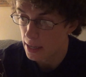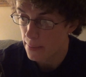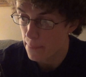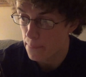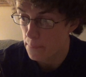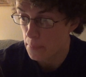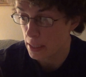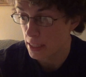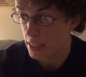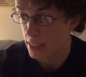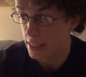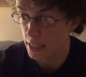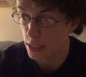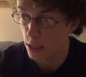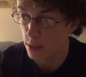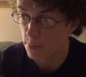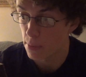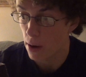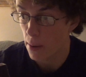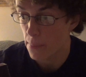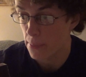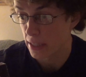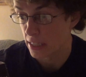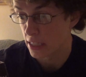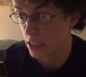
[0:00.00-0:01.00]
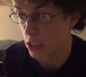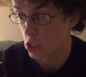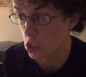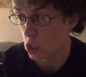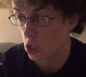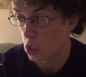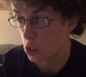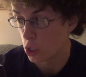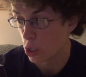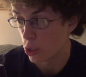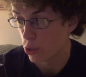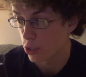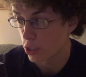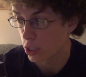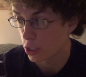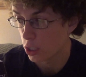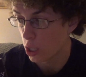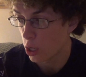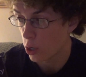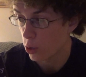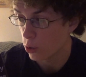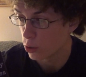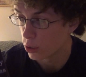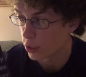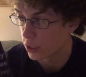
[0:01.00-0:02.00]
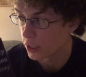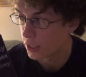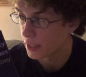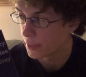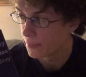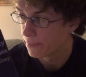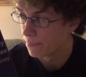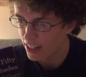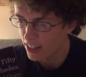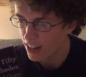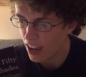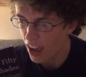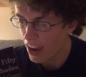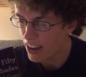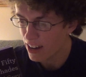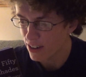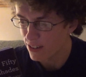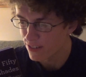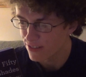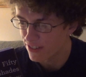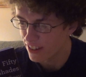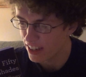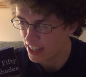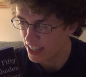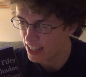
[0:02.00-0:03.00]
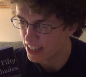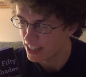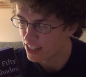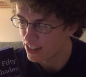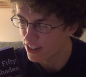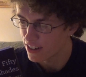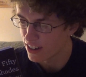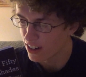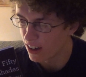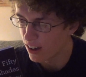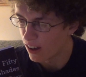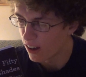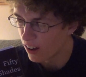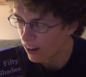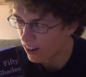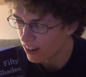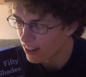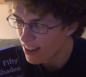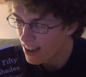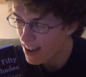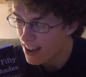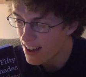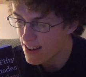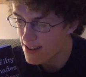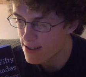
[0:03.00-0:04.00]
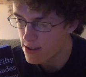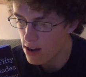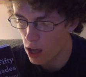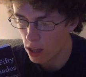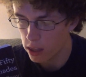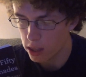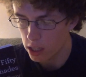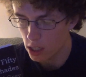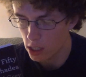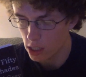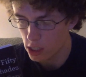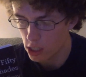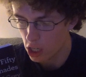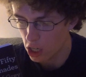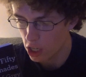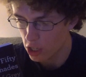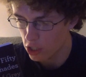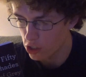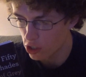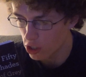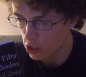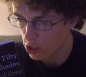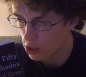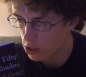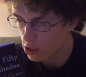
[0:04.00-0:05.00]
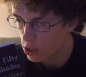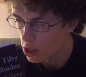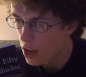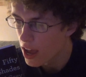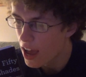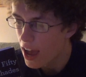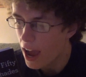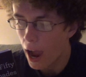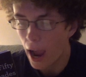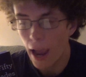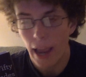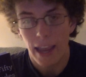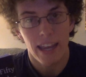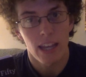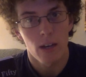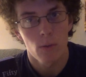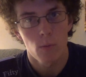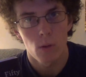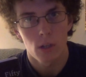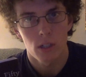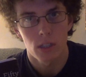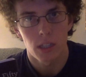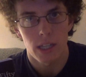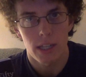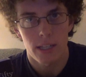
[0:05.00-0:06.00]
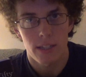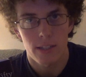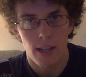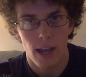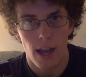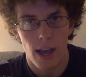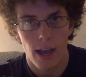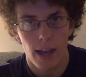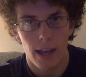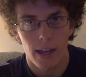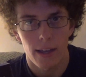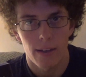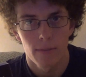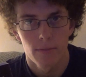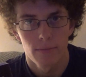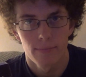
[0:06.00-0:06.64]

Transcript: Miss Steele probably stole those clothes. I don't fit him here at all. Nothing changes. I inwardly sigh.